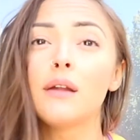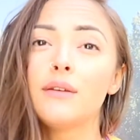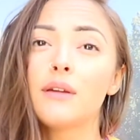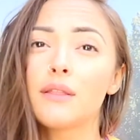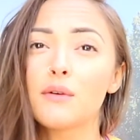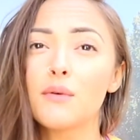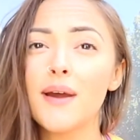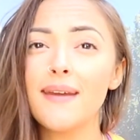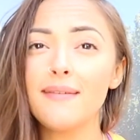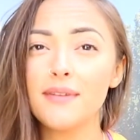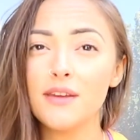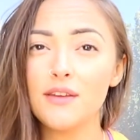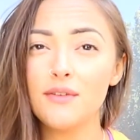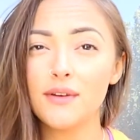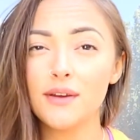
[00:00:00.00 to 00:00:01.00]
Another way
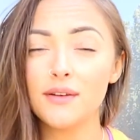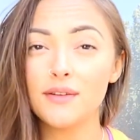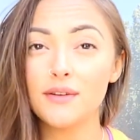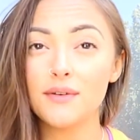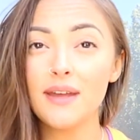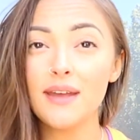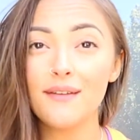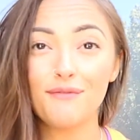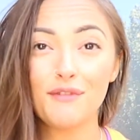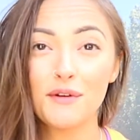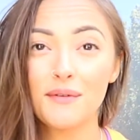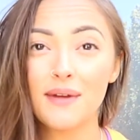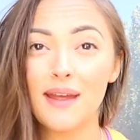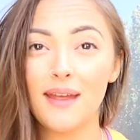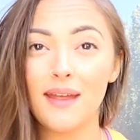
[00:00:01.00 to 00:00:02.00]
that you can do it,
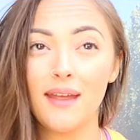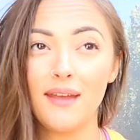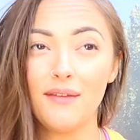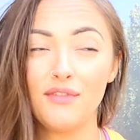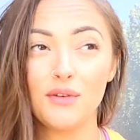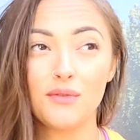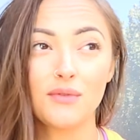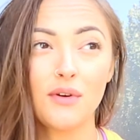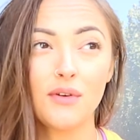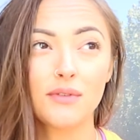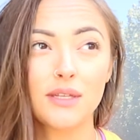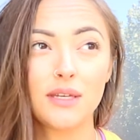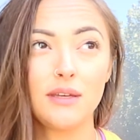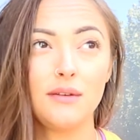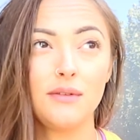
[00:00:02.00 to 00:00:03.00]
if you're
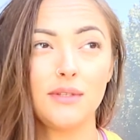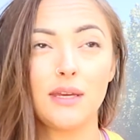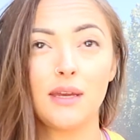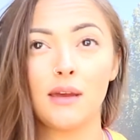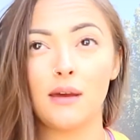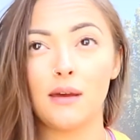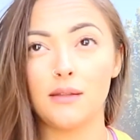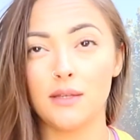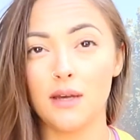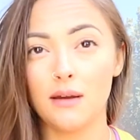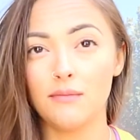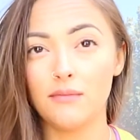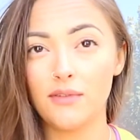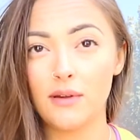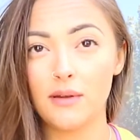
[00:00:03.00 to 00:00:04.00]
not using a
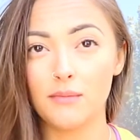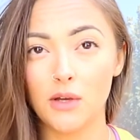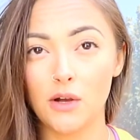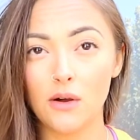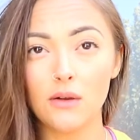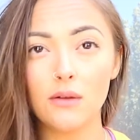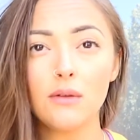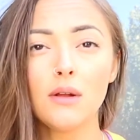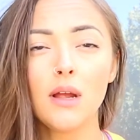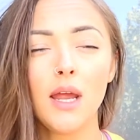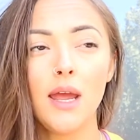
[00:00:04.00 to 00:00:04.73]
time frame goal,